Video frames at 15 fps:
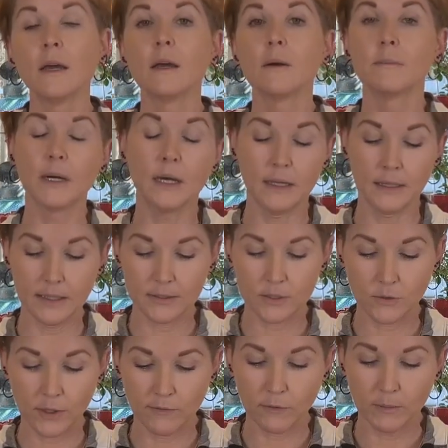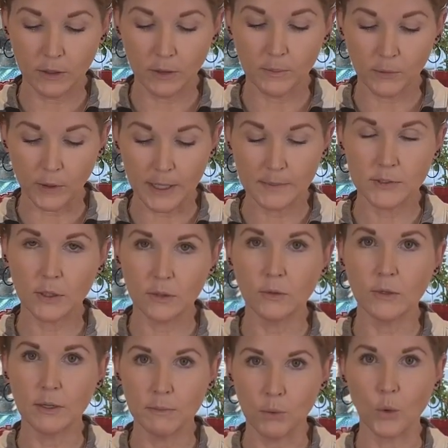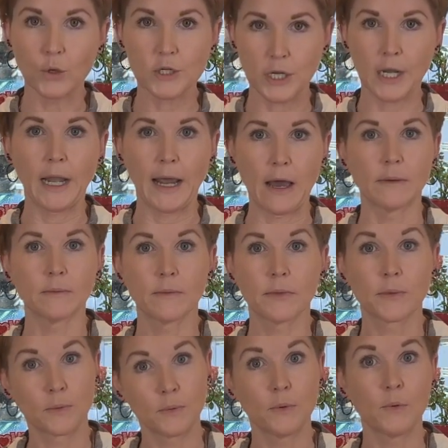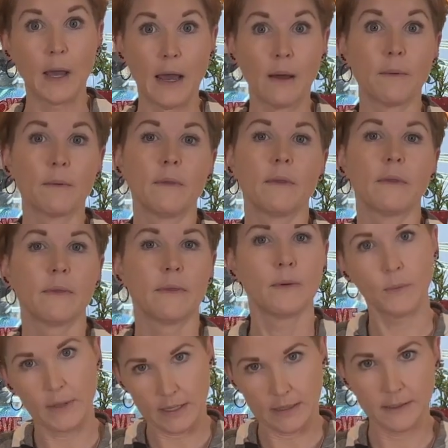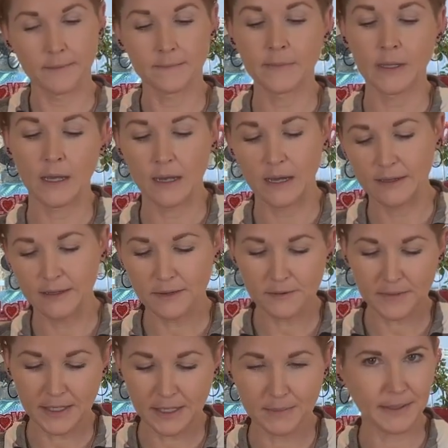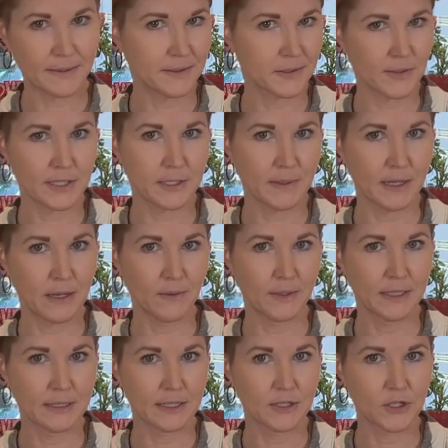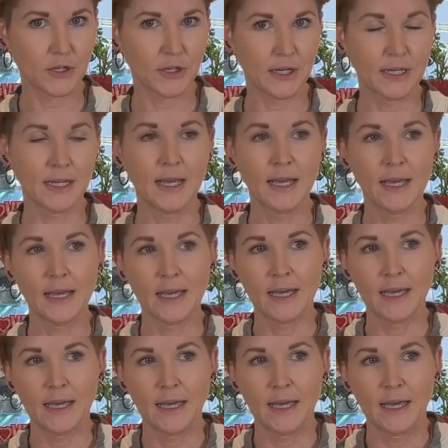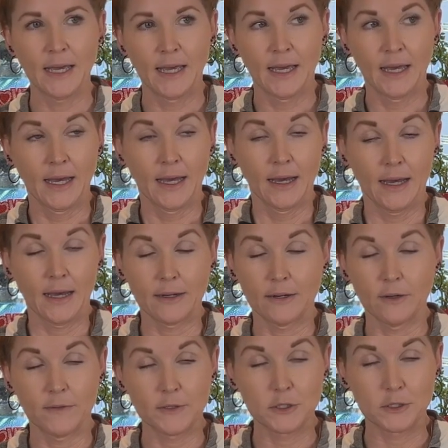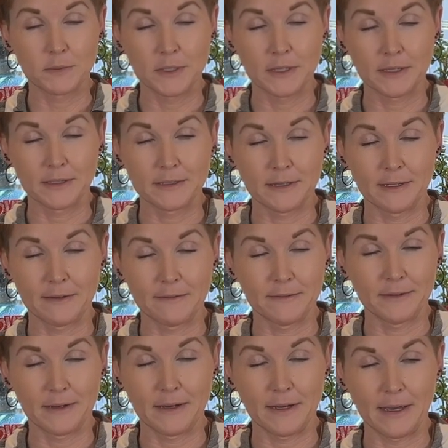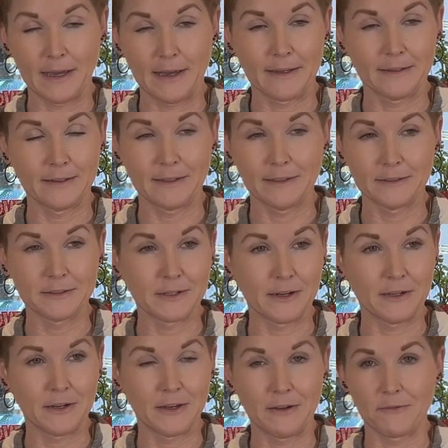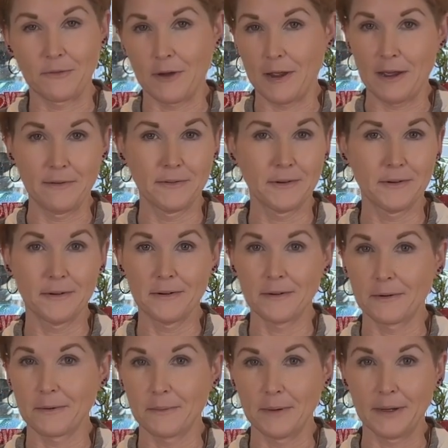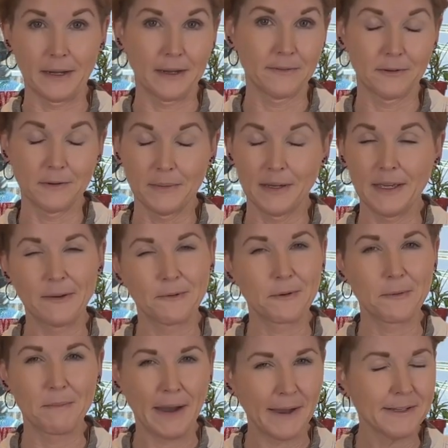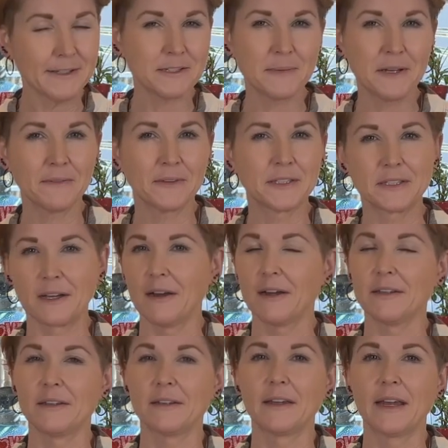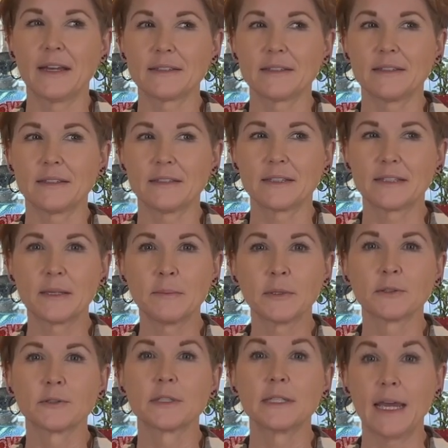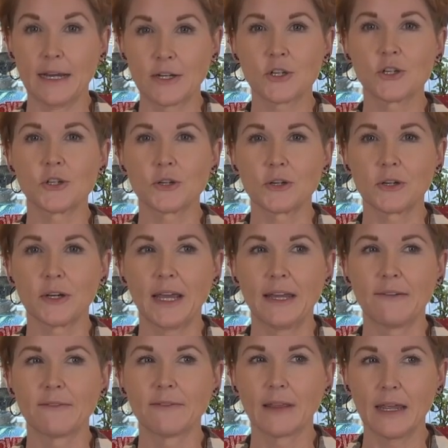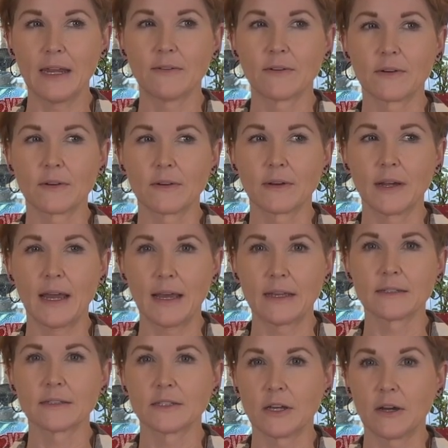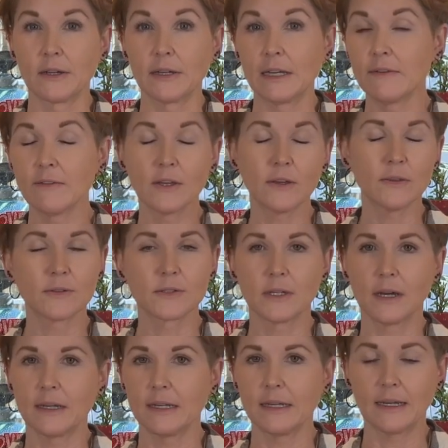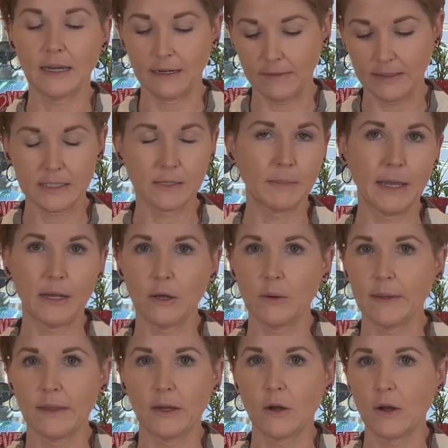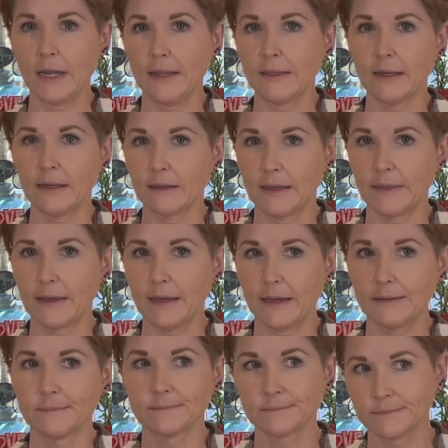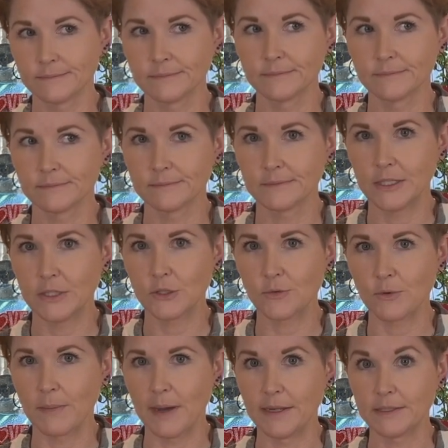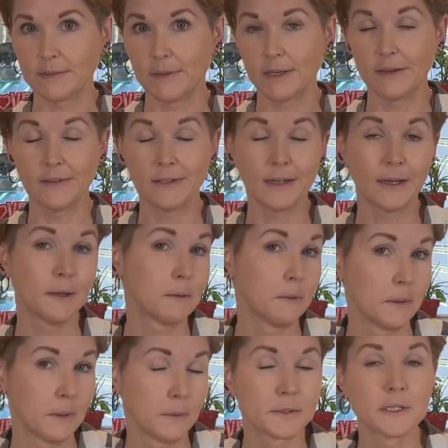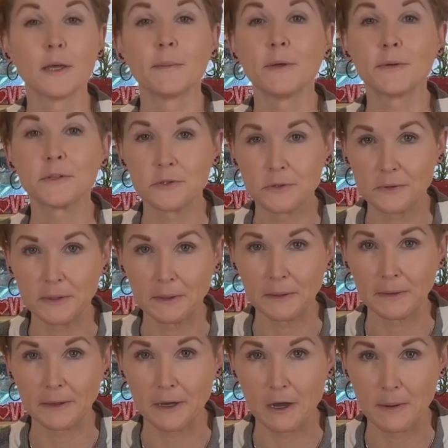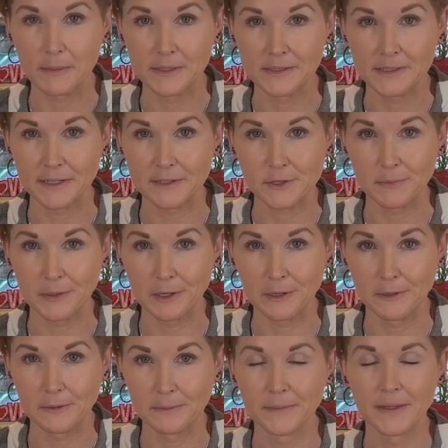But it's great for meal prep so you can portion it out throughout the week. Another thing about this recipe I want to touch on, I don't know if it's just because I've not had lasagna in forever or whatever, but it reminds me of lasagna. It has a similar texture and flavor as lasagna. Even though there's not any kind of like tomato in there or anything like that, it just reminds me of it. I don't know. Tell me what you think in the comments section below.